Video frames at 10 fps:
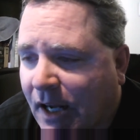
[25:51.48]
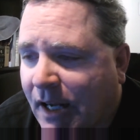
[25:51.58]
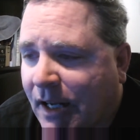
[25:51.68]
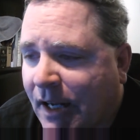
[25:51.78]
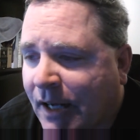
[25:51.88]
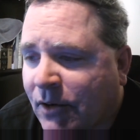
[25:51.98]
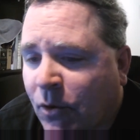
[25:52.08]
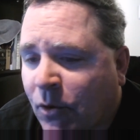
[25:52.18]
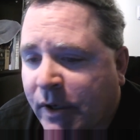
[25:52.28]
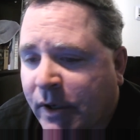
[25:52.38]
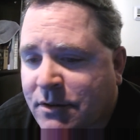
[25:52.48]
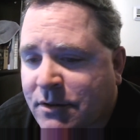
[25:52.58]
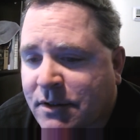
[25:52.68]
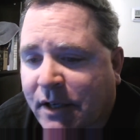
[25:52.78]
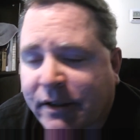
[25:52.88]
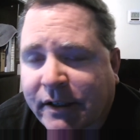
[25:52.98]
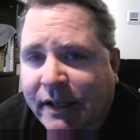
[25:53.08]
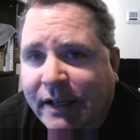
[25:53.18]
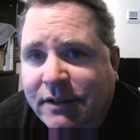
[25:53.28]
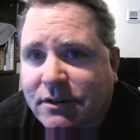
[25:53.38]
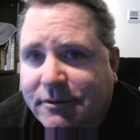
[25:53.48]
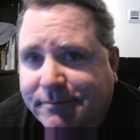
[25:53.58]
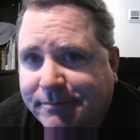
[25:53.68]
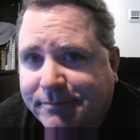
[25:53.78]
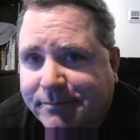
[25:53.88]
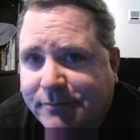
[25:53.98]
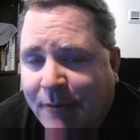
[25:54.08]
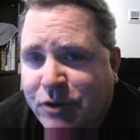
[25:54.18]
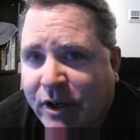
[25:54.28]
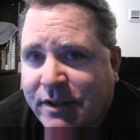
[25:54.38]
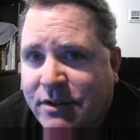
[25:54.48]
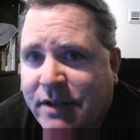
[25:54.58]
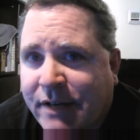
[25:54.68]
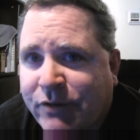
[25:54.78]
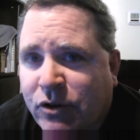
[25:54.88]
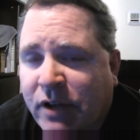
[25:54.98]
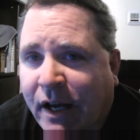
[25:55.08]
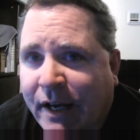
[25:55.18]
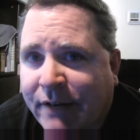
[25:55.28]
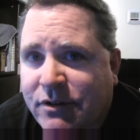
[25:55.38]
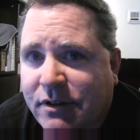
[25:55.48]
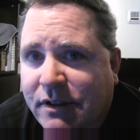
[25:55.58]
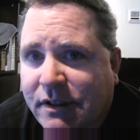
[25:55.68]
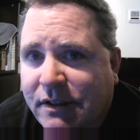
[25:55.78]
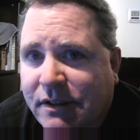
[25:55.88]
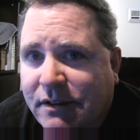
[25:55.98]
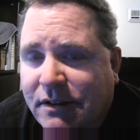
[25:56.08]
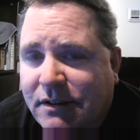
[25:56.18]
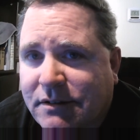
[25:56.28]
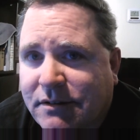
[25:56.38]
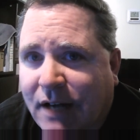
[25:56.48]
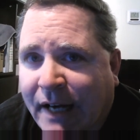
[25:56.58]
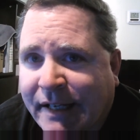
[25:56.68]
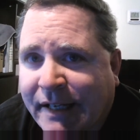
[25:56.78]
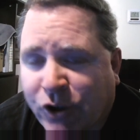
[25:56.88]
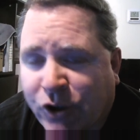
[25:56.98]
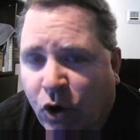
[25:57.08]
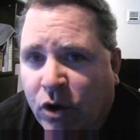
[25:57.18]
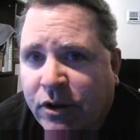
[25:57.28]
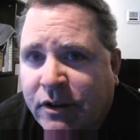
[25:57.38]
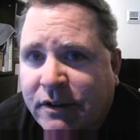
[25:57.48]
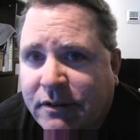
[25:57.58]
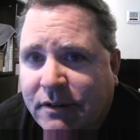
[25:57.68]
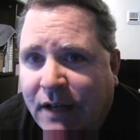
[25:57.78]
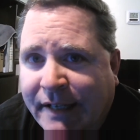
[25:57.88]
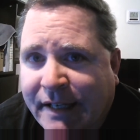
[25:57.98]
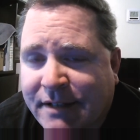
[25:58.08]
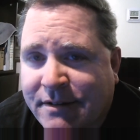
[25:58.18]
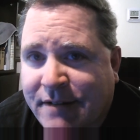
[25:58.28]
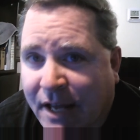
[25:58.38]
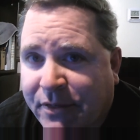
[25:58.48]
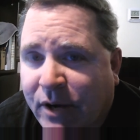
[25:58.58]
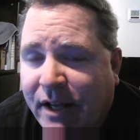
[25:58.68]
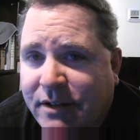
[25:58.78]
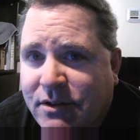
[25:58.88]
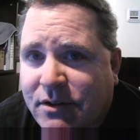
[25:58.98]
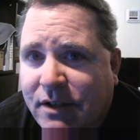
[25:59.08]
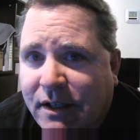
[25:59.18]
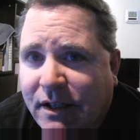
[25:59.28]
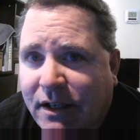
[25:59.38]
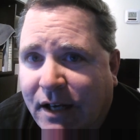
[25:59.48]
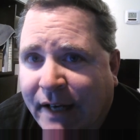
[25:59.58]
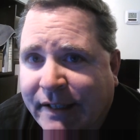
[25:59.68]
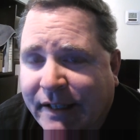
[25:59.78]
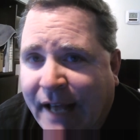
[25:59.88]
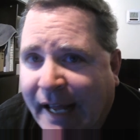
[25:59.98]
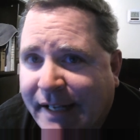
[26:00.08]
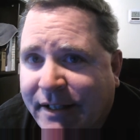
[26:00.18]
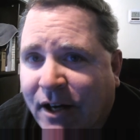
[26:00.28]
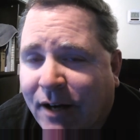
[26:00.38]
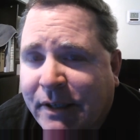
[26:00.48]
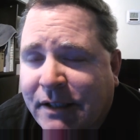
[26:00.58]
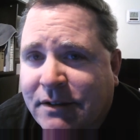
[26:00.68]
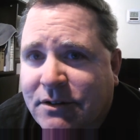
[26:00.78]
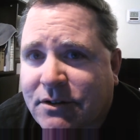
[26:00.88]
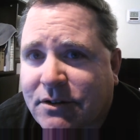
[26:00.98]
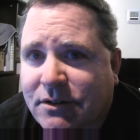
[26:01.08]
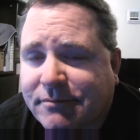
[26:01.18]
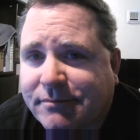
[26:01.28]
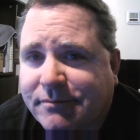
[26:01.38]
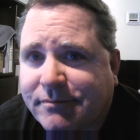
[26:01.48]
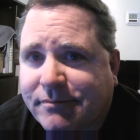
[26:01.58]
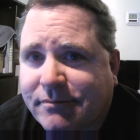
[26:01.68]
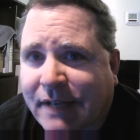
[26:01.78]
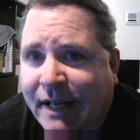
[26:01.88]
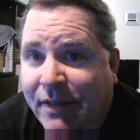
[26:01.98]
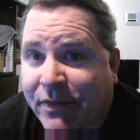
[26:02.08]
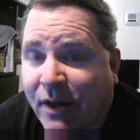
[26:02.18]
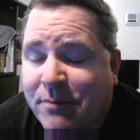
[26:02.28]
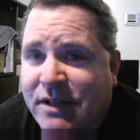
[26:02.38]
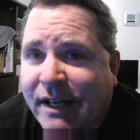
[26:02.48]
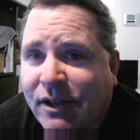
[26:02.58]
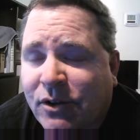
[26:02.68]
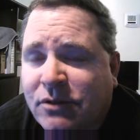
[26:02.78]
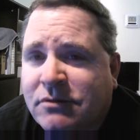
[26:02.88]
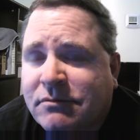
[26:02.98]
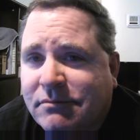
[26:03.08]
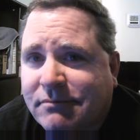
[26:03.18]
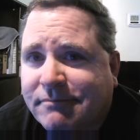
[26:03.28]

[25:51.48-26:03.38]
I, I don't know what else to tell you guys. I'm trying to save your lives. I get ignored. I get death threats. I get hate comments. I get thumbs down.